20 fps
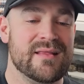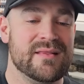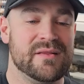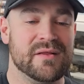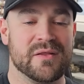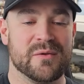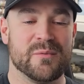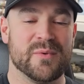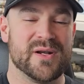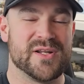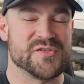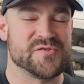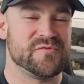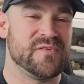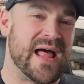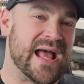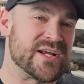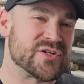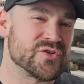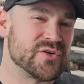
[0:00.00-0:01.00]
The only one is
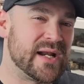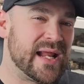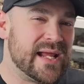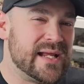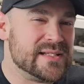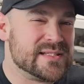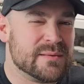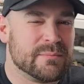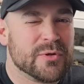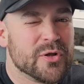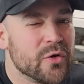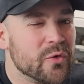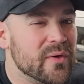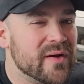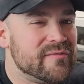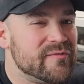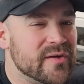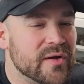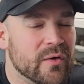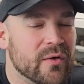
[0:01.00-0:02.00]
flash grenades. I'm a little
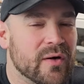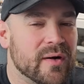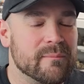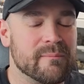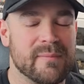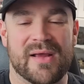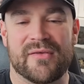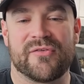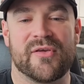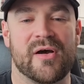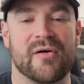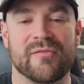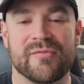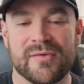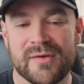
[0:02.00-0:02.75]
iffy on myself,